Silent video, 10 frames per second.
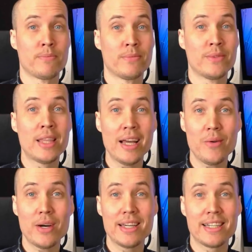
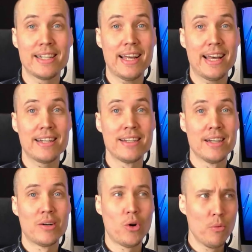Now I can add
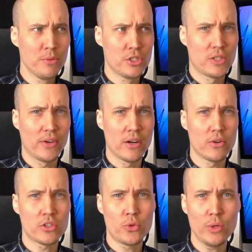
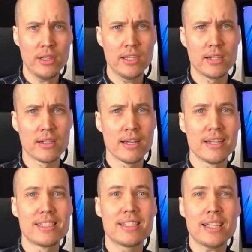Omnisphere, Trillion,
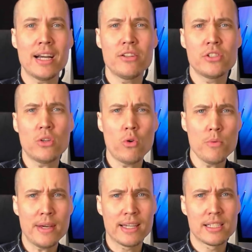Stylus
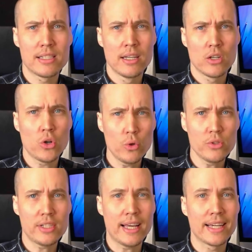Orimex,
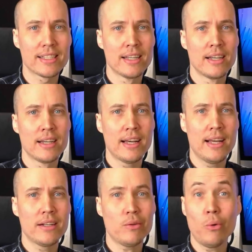Contact,
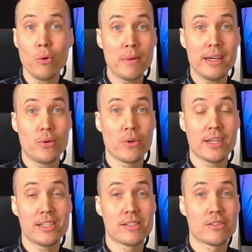and all my
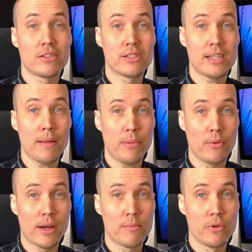orchestral sample
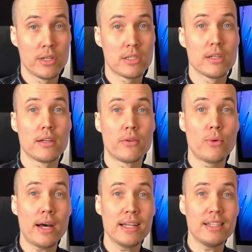libraries
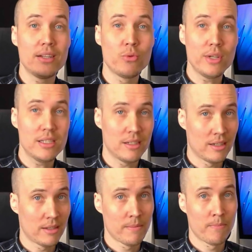right in Reason.